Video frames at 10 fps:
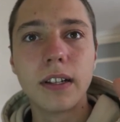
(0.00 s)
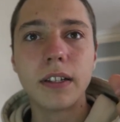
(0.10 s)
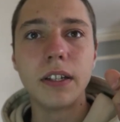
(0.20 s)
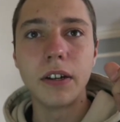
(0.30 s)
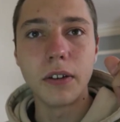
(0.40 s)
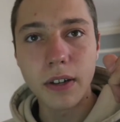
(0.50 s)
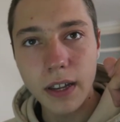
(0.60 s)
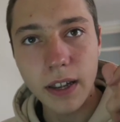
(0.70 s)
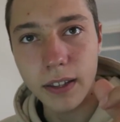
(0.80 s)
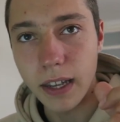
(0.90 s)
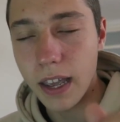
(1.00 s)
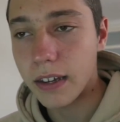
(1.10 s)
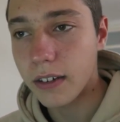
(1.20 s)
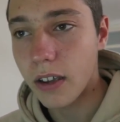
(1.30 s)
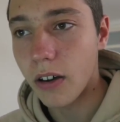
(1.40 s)
you know, at the
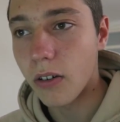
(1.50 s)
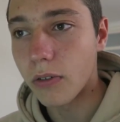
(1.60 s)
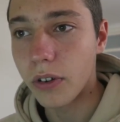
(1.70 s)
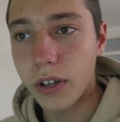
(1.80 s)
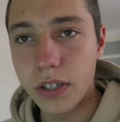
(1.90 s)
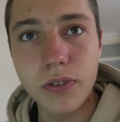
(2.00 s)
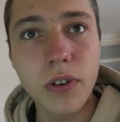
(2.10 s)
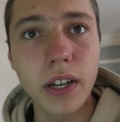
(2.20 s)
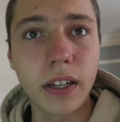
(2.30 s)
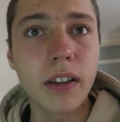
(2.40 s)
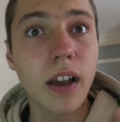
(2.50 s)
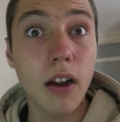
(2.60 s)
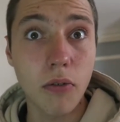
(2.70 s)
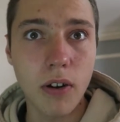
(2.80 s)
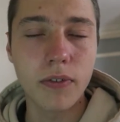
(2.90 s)
end goal, not enjoying it.
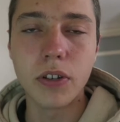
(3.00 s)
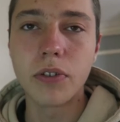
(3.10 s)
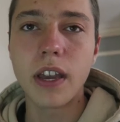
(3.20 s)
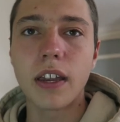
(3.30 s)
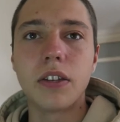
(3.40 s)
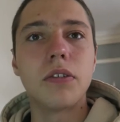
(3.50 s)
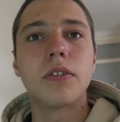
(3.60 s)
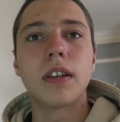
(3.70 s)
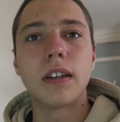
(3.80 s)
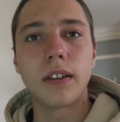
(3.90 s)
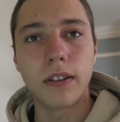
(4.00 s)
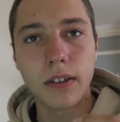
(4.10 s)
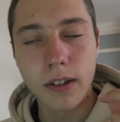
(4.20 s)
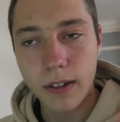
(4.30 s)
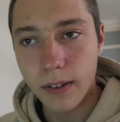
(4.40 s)
However, you can use it
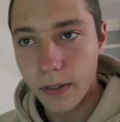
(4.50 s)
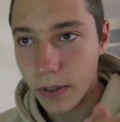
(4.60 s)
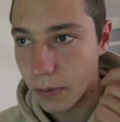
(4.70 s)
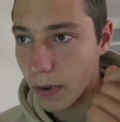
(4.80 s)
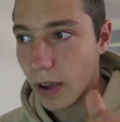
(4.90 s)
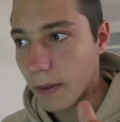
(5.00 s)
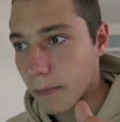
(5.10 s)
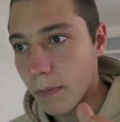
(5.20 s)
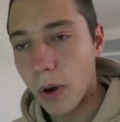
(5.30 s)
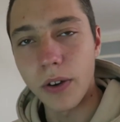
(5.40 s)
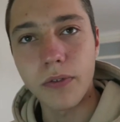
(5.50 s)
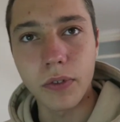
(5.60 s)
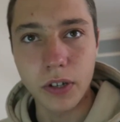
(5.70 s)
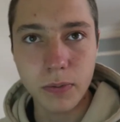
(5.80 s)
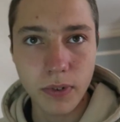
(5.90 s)
in a
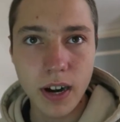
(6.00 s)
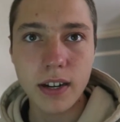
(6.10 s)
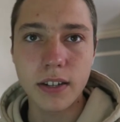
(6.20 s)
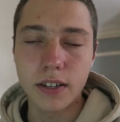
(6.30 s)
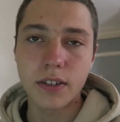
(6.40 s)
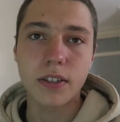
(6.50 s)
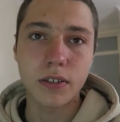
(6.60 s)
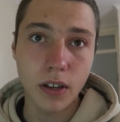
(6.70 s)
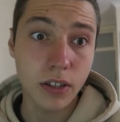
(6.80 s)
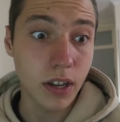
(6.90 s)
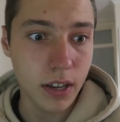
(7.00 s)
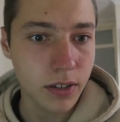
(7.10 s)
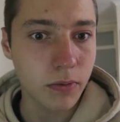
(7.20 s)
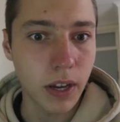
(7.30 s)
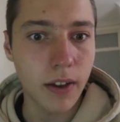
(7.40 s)
mindfulness practice.
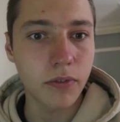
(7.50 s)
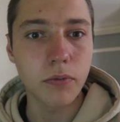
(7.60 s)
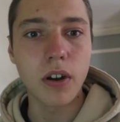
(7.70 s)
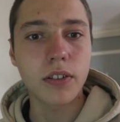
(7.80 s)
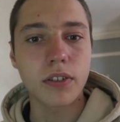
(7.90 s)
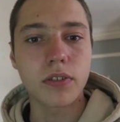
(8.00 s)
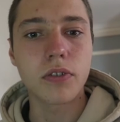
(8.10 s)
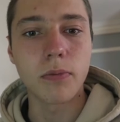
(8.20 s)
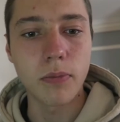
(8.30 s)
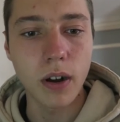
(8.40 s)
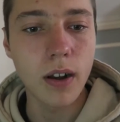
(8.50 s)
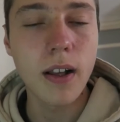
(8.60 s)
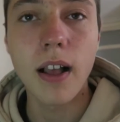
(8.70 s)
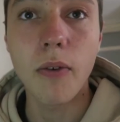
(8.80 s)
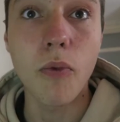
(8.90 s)
Yes, we have to work job, but
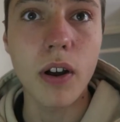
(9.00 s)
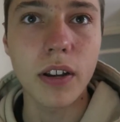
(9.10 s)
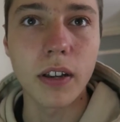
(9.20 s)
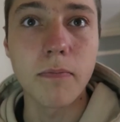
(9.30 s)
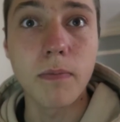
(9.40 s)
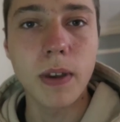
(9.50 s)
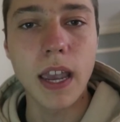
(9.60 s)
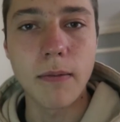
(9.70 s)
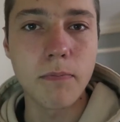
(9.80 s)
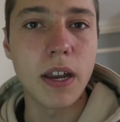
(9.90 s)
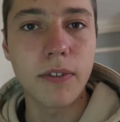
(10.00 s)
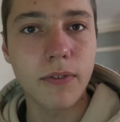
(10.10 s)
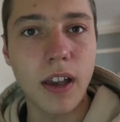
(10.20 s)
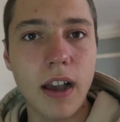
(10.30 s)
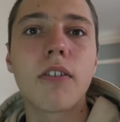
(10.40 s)
what can I gain
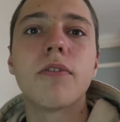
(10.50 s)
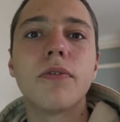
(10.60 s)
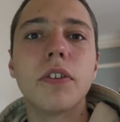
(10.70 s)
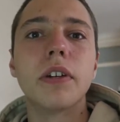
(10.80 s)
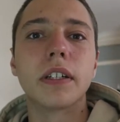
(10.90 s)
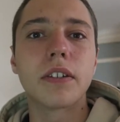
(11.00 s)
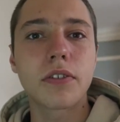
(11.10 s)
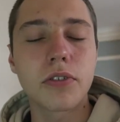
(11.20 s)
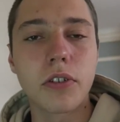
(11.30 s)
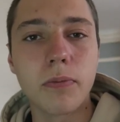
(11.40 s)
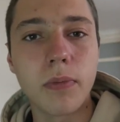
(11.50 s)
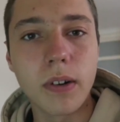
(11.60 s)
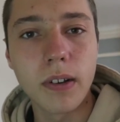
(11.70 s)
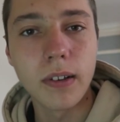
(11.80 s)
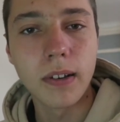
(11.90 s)
benefit out of doing this job?
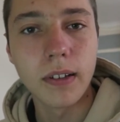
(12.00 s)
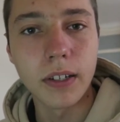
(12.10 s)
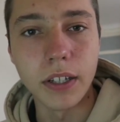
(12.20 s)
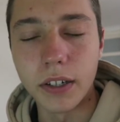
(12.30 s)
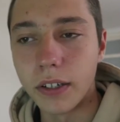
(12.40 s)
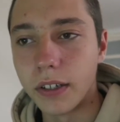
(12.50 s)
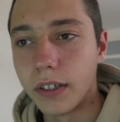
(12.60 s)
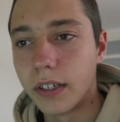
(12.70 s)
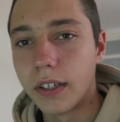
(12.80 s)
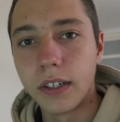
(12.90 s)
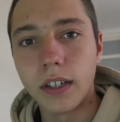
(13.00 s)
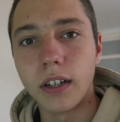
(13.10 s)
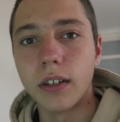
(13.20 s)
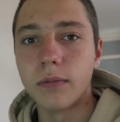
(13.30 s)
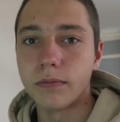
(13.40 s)
You know,
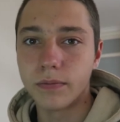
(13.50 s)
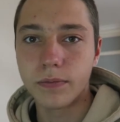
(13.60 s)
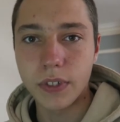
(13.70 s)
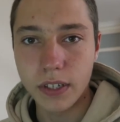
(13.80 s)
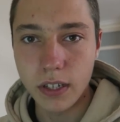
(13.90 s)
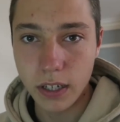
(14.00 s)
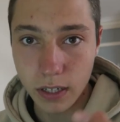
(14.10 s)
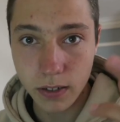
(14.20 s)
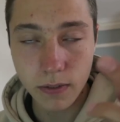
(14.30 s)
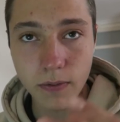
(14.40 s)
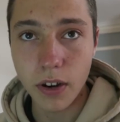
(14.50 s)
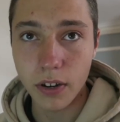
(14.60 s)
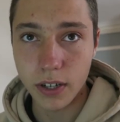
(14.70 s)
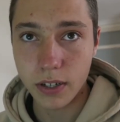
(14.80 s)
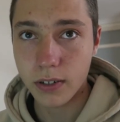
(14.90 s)
these
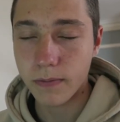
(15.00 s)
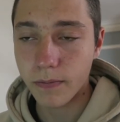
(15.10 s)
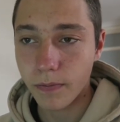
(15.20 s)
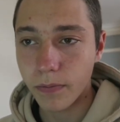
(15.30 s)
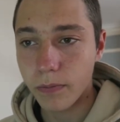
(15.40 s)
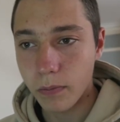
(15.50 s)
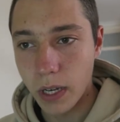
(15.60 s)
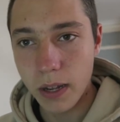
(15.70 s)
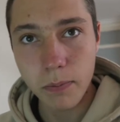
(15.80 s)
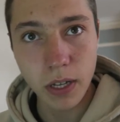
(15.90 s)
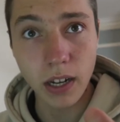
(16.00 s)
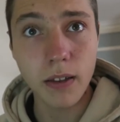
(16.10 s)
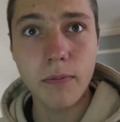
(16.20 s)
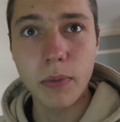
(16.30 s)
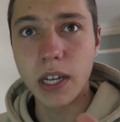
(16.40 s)
various
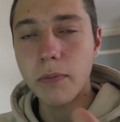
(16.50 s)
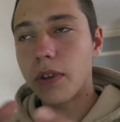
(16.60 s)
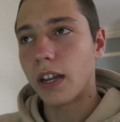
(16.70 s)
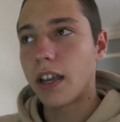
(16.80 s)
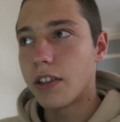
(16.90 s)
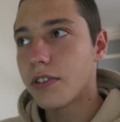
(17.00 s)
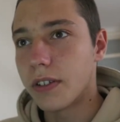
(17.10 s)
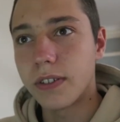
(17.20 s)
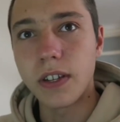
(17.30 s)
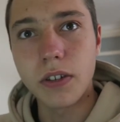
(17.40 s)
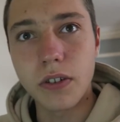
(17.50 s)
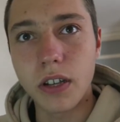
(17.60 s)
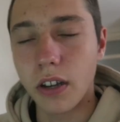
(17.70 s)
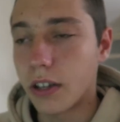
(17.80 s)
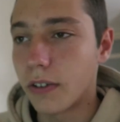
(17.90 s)
manipulations that you
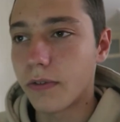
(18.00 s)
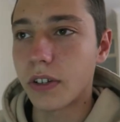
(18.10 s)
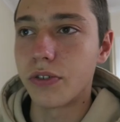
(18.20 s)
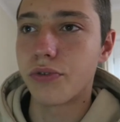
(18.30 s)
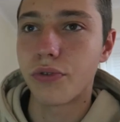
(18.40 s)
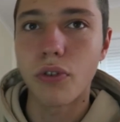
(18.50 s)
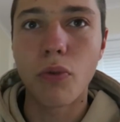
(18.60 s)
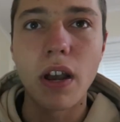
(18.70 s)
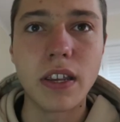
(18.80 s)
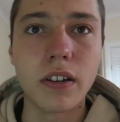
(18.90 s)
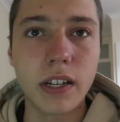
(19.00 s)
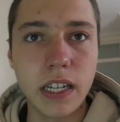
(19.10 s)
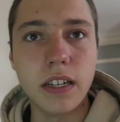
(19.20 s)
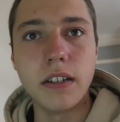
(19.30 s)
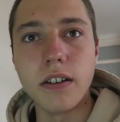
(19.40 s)
kind of can draw away your
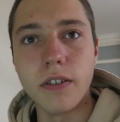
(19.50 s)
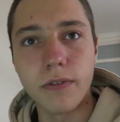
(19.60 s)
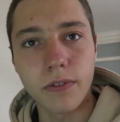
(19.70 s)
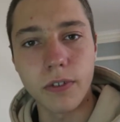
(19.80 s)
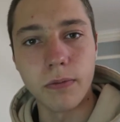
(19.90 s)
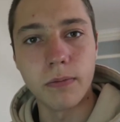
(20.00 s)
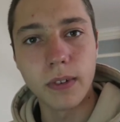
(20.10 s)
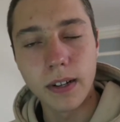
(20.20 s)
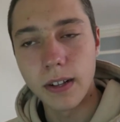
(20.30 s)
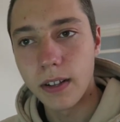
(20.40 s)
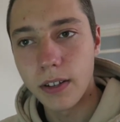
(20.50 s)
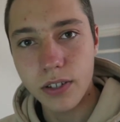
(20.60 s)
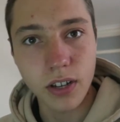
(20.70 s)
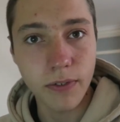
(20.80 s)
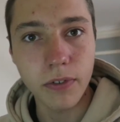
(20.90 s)
ego from
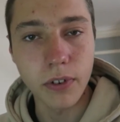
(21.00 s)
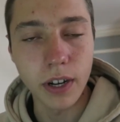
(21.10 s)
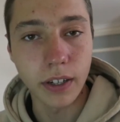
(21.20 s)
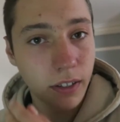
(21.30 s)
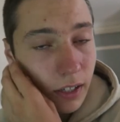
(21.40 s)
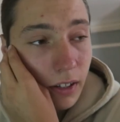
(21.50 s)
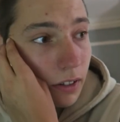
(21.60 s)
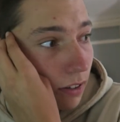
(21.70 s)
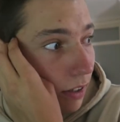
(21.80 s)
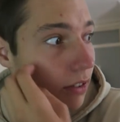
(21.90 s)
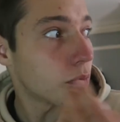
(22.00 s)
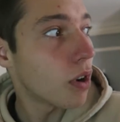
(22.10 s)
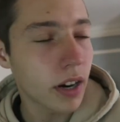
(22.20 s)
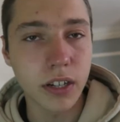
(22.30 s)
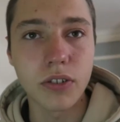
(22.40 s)
suffering. You know, like
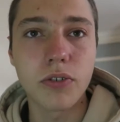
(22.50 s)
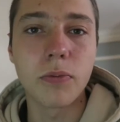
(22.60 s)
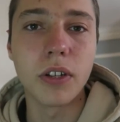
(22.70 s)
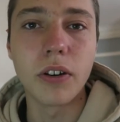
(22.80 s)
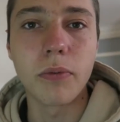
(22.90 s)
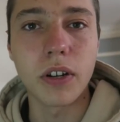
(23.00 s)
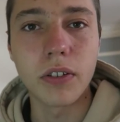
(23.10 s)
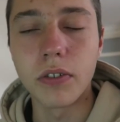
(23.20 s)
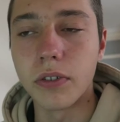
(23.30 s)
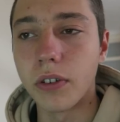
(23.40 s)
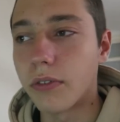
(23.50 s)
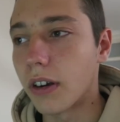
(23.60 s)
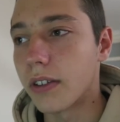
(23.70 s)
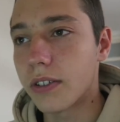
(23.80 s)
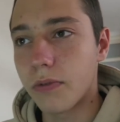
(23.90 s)
working a job you don't want to do,
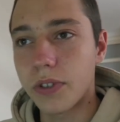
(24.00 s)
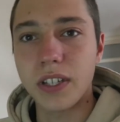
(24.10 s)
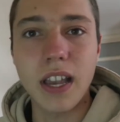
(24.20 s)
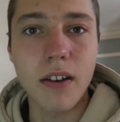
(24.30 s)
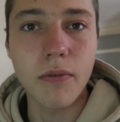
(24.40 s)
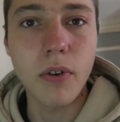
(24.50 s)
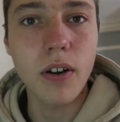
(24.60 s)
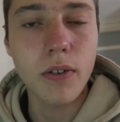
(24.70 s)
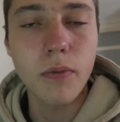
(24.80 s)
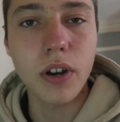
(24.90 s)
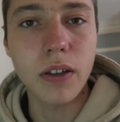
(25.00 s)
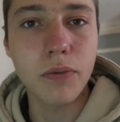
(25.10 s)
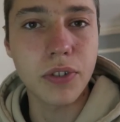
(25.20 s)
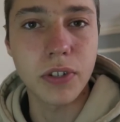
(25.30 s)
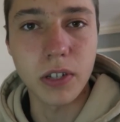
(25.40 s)
right? So what's the
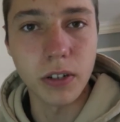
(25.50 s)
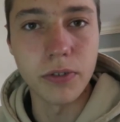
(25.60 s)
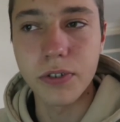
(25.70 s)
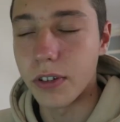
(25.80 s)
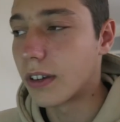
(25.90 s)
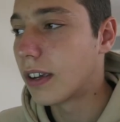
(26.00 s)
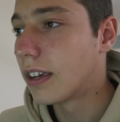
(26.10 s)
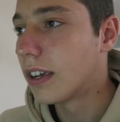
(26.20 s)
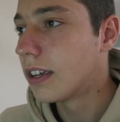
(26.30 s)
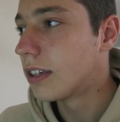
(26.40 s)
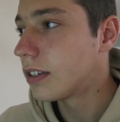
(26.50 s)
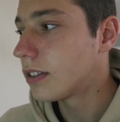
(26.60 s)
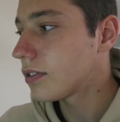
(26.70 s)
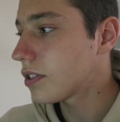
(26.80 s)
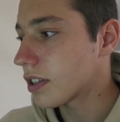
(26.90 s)
solution?
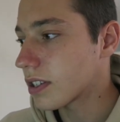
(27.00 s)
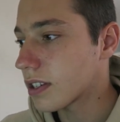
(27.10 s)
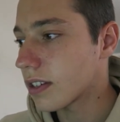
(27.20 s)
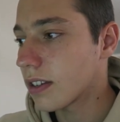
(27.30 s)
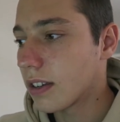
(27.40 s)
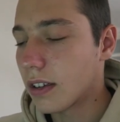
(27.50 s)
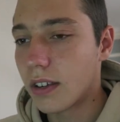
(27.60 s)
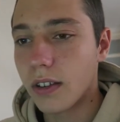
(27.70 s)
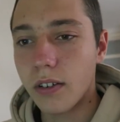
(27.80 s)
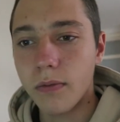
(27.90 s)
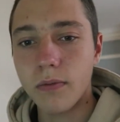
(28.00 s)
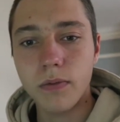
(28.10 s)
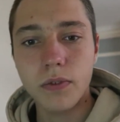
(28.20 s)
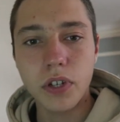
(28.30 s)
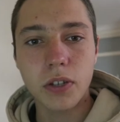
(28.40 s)
Just
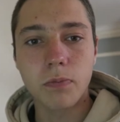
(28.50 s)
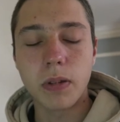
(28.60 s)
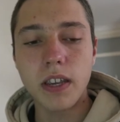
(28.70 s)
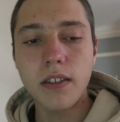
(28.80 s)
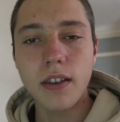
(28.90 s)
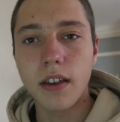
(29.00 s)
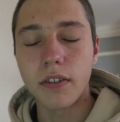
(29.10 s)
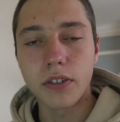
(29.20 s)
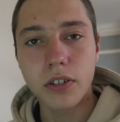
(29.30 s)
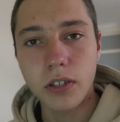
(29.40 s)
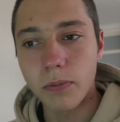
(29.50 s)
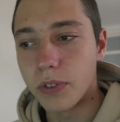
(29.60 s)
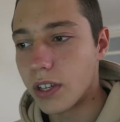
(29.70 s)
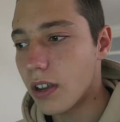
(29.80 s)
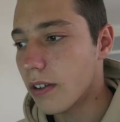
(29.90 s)
be there and just
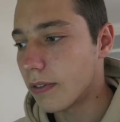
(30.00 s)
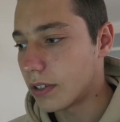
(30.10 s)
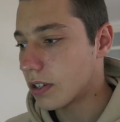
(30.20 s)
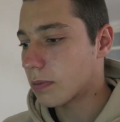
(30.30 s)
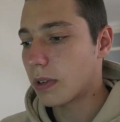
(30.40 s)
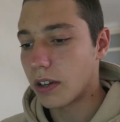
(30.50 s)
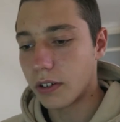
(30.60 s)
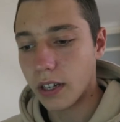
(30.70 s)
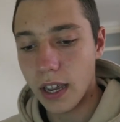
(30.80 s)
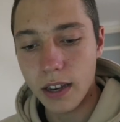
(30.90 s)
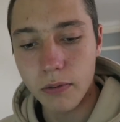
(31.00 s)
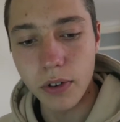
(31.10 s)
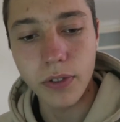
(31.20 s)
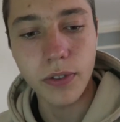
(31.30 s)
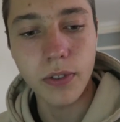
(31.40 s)
observe and just be okay
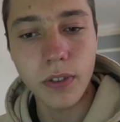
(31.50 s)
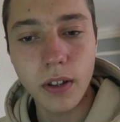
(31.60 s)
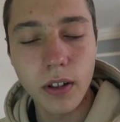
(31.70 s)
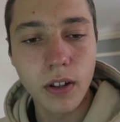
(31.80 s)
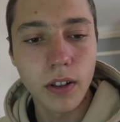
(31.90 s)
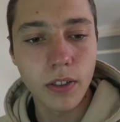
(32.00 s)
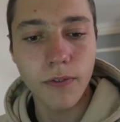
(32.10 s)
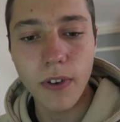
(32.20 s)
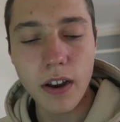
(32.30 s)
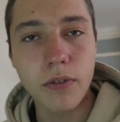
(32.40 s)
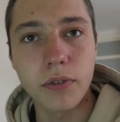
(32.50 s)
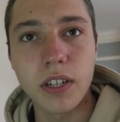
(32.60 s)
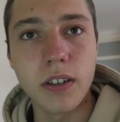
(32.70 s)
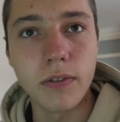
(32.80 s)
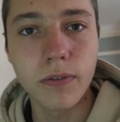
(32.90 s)
with the
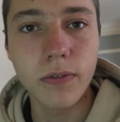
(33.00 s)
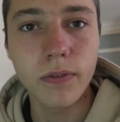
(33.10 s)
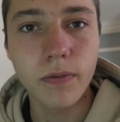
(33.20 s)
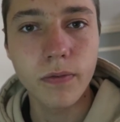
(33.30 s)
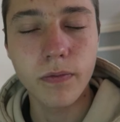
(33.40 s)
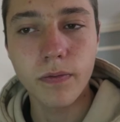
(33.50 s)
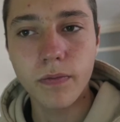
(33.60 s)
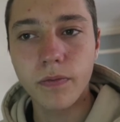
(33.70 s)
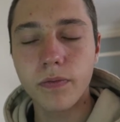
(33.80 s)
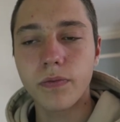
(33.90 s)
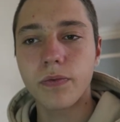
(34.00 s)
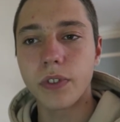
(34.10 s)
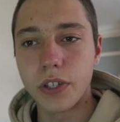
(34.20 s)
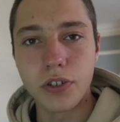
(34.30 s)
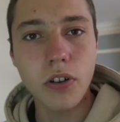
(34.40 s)
faculty of
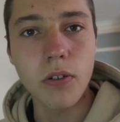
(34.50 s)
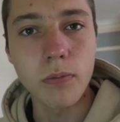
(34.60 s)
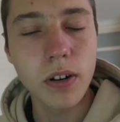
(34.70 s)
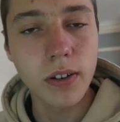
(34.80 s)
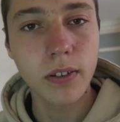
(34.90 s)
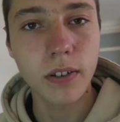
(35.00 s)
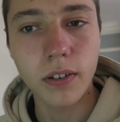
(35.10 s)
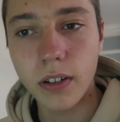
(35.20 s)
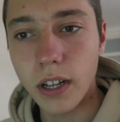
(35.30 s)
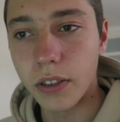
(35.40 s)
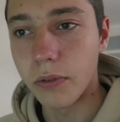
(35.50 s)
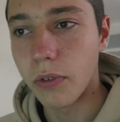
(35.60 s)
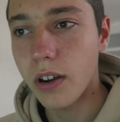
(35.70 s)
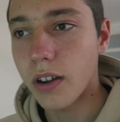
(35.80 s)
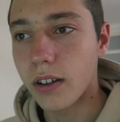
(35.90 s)
the job and the
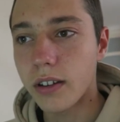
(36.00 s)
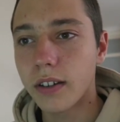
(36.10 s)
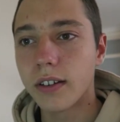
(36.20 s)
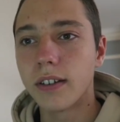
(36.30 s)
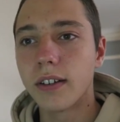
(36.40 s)
work.